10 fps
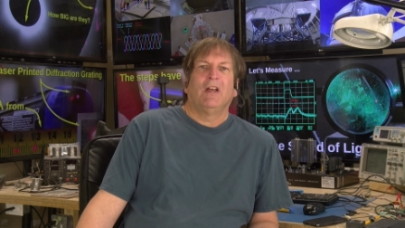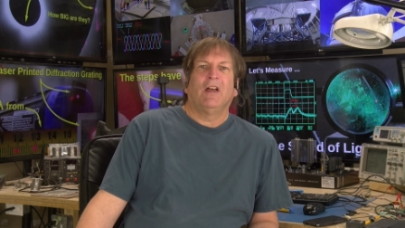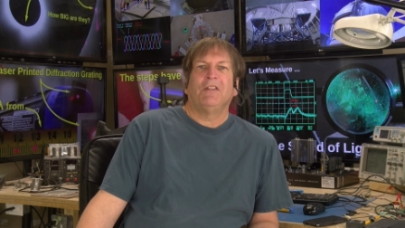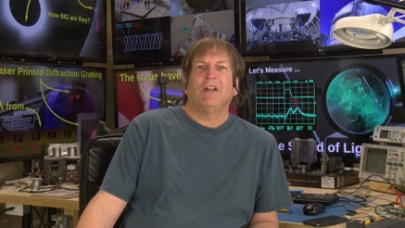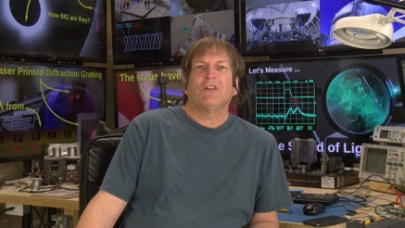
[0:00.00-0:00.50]

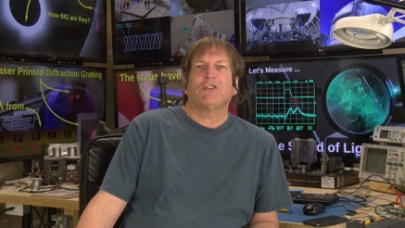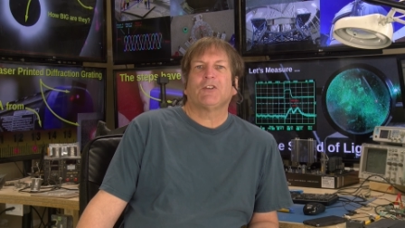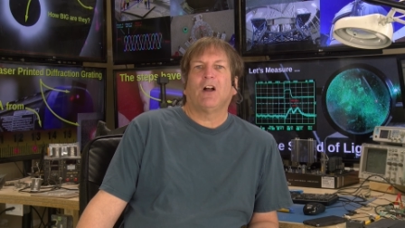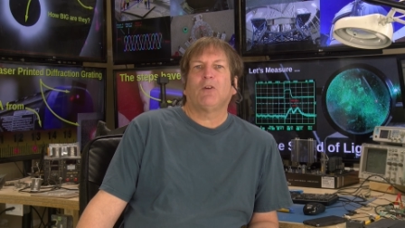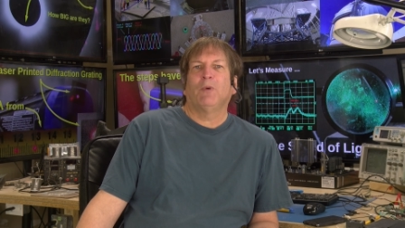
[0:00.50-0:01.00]
and their
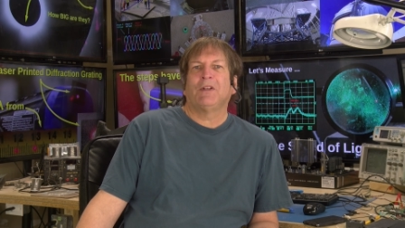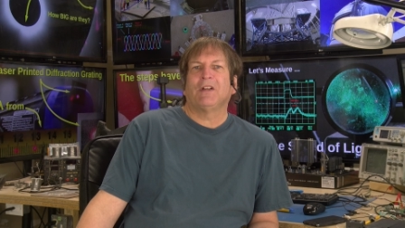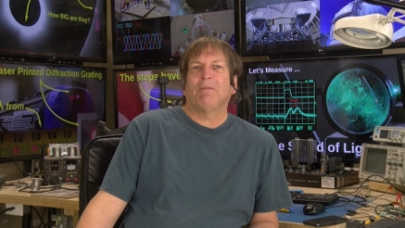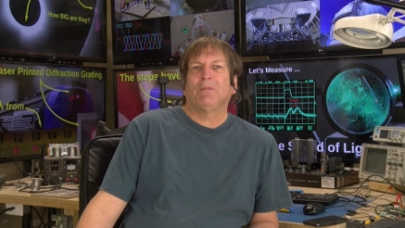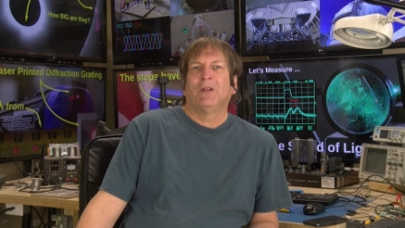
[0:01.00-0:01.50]
stock went
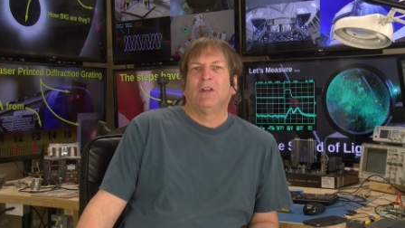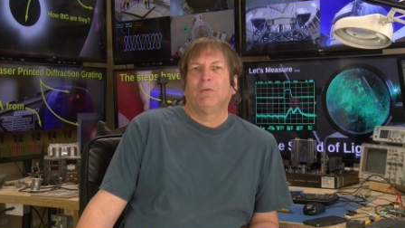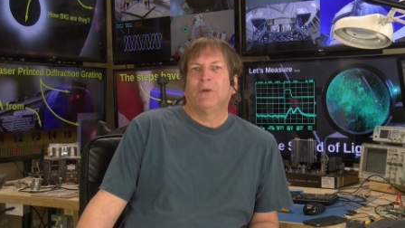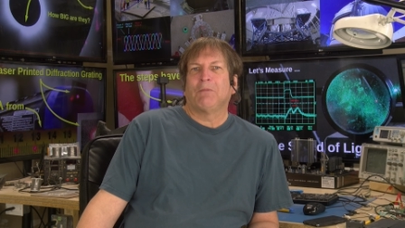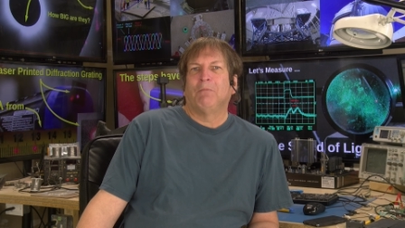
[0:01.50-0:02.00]
up
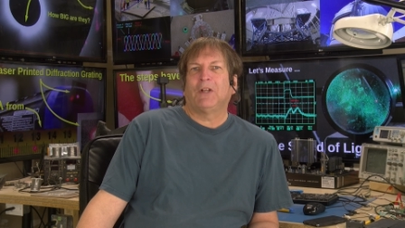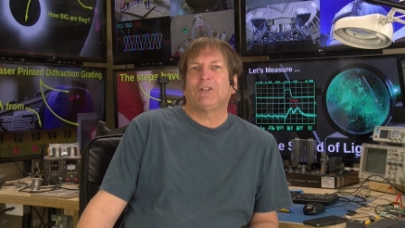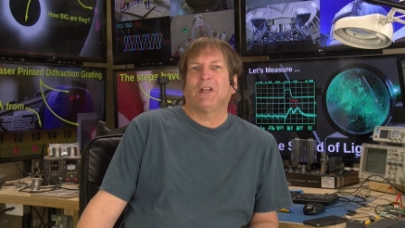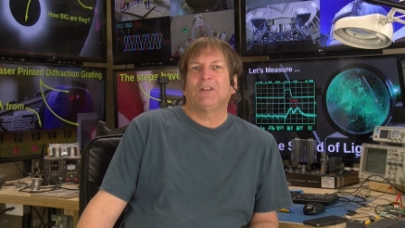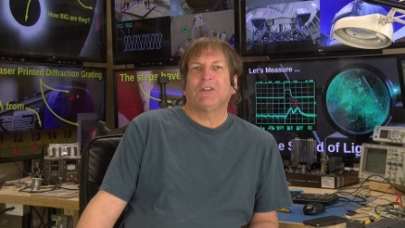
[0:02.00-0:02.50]
with
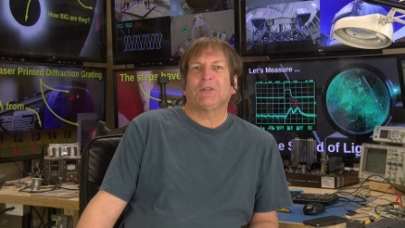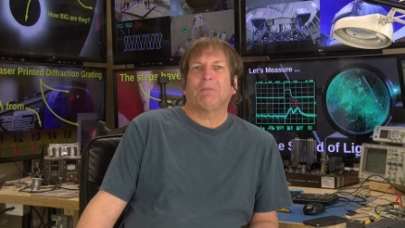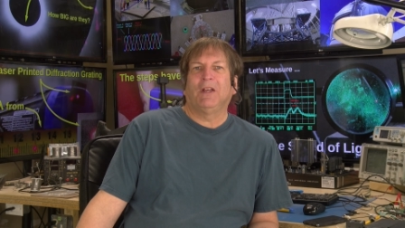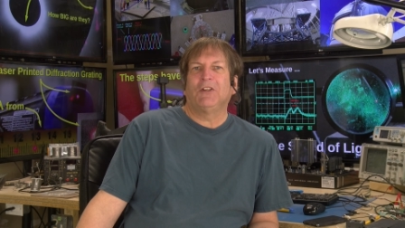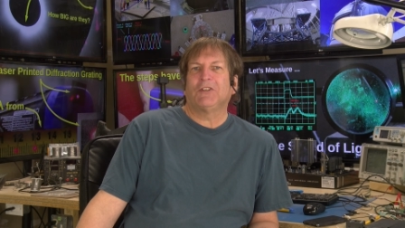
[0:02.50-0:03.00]
much
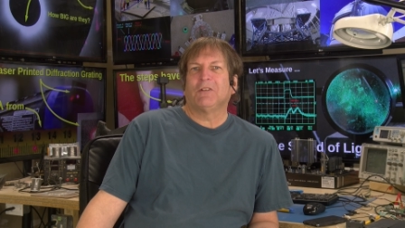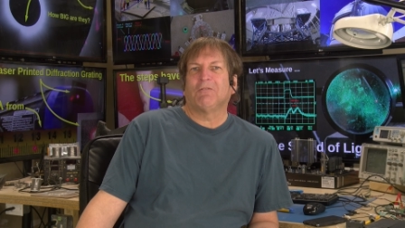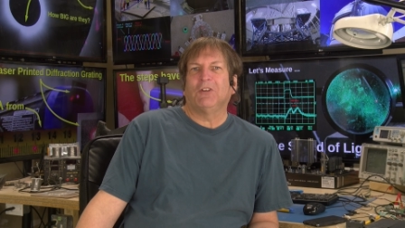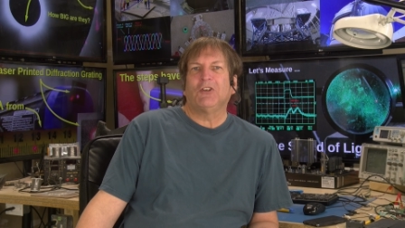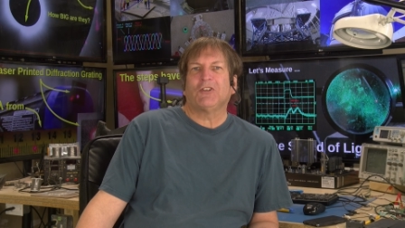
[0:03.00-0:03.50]
anticipation of
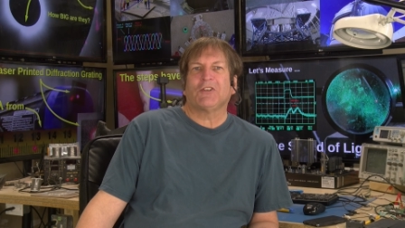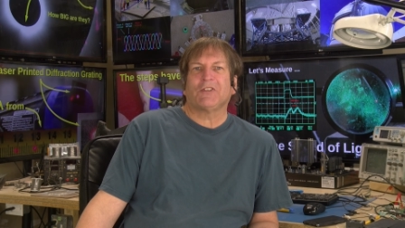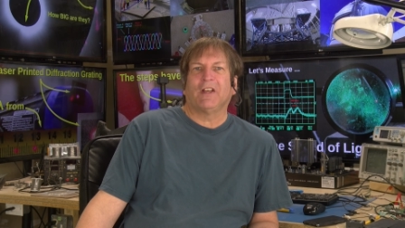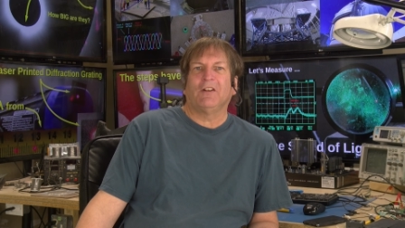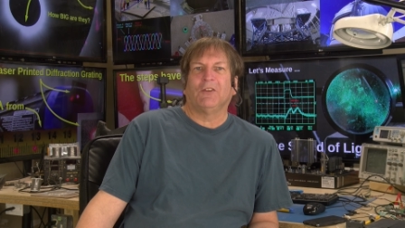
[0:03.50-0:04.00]
future
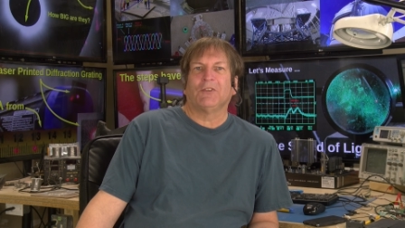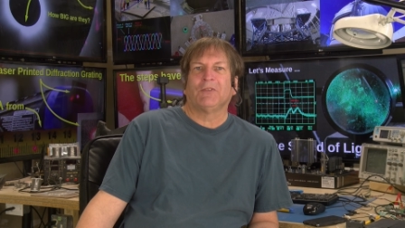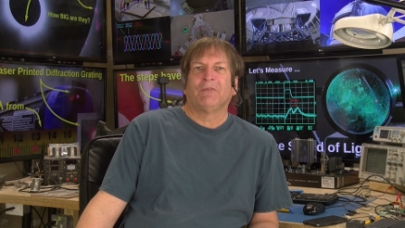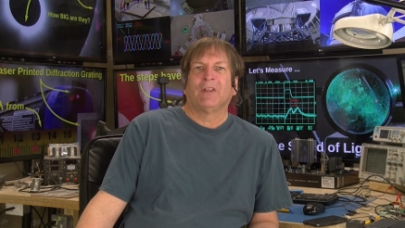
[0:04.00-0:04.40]
sales.